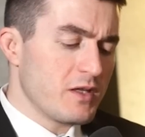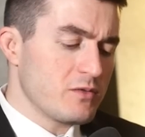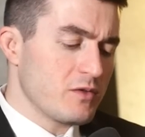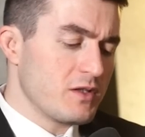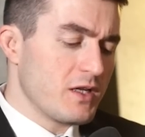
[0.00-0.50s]
that's
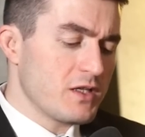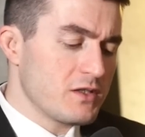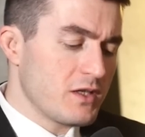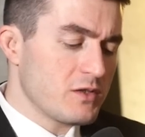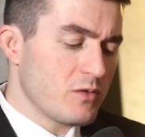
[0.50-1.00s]
what
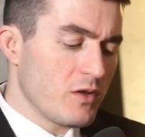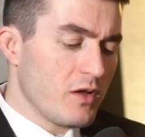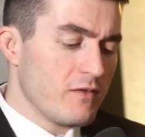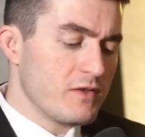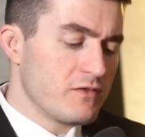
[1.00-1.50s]
connection, that's what
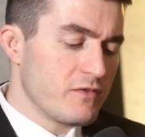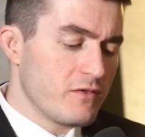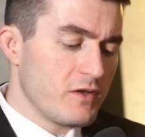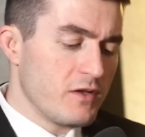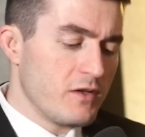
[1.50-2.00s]
love is
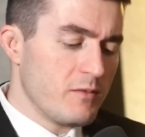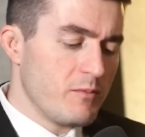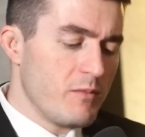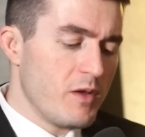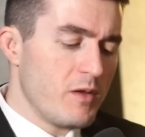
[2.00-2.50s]

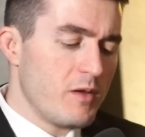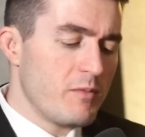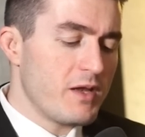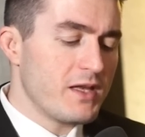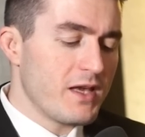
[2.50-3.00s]
in
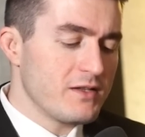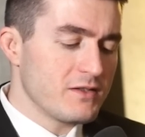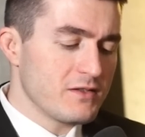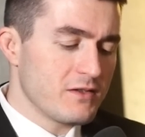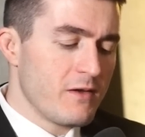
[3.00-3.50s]
many
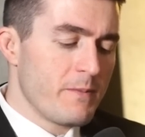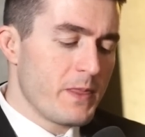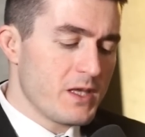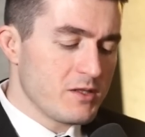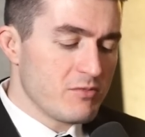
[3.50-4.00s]
cases.
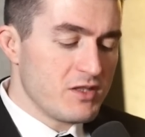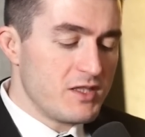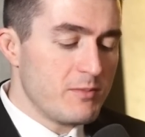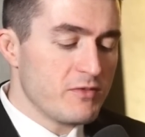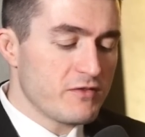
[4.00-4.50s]
Some of the
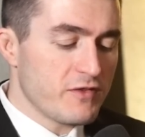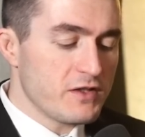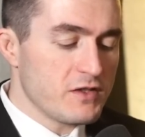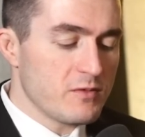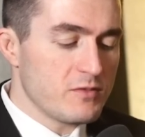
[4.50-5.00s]
deepest
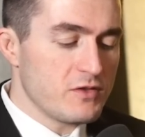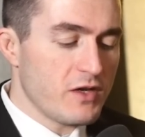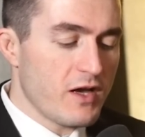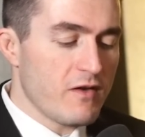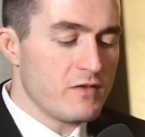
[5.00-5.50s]
friendships you
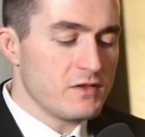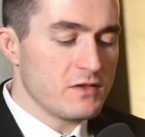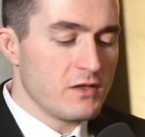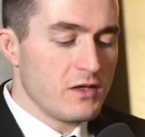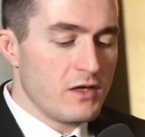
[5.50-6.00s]
have
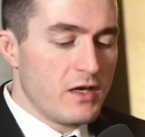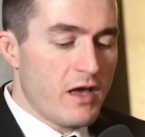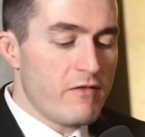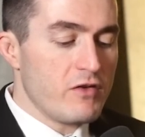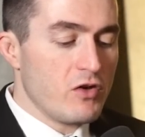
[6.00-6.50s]
is
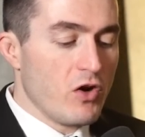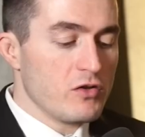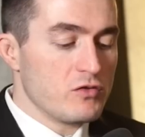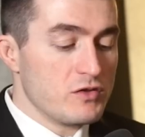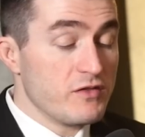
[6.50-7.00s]
having gone
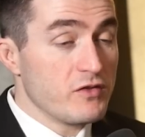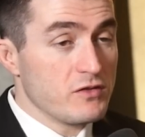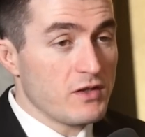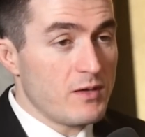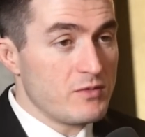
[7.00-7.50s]
through a
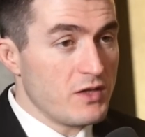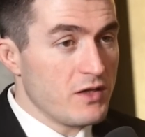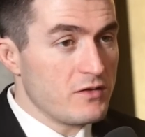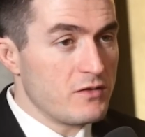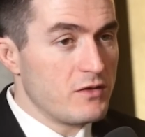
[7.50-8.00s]
difficult time
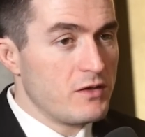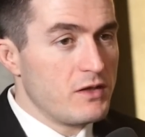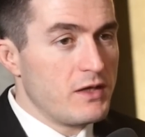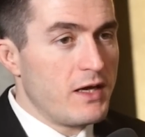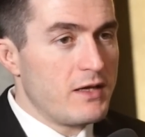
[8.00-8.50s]
together,
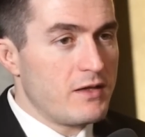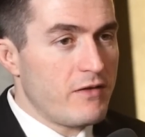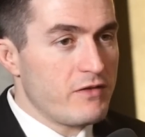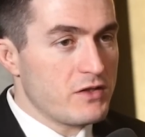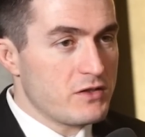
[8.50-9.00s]
mm-hmm. and
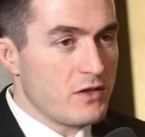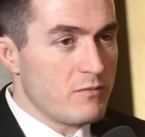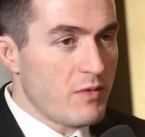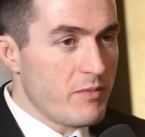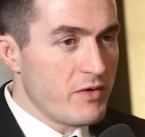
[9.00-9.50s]
having a
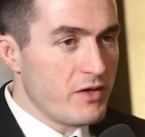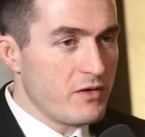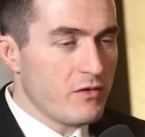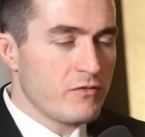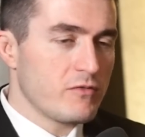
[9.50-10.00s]
shared
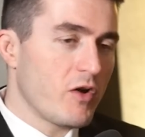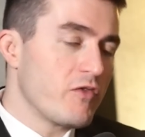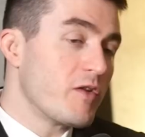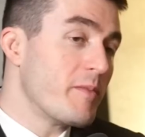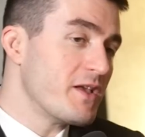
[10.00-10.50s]
memory
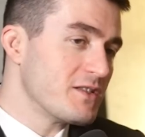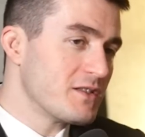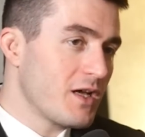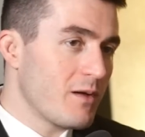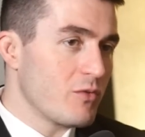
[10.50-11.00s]
of an amazing
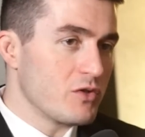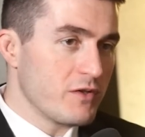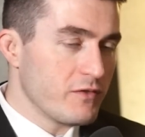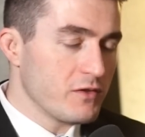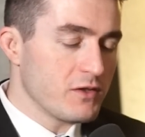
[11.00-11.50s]
time or a
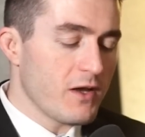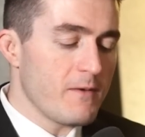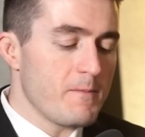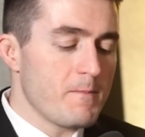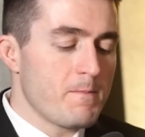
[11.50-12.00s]
difficult time,